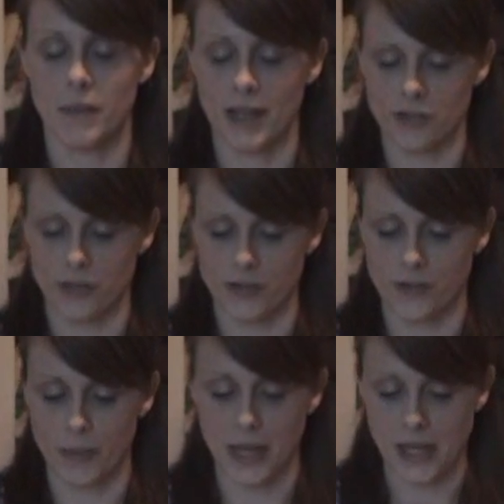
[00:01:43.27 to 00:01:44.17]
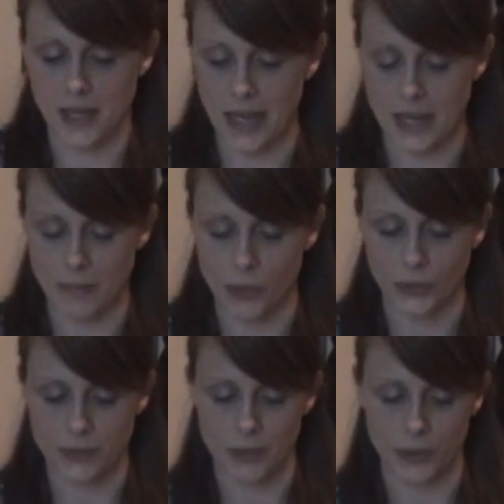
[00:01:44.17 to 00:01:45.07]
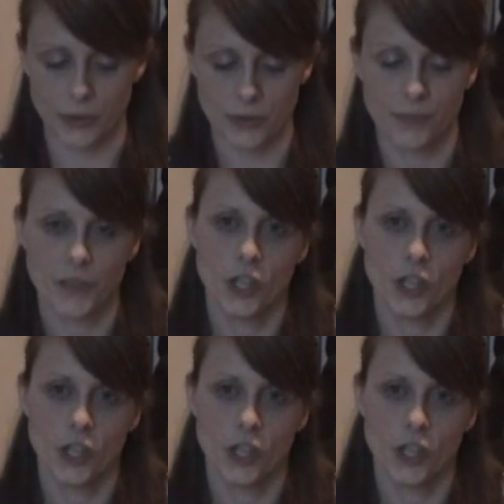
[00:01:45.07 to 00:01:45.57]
mattress from any milk spills.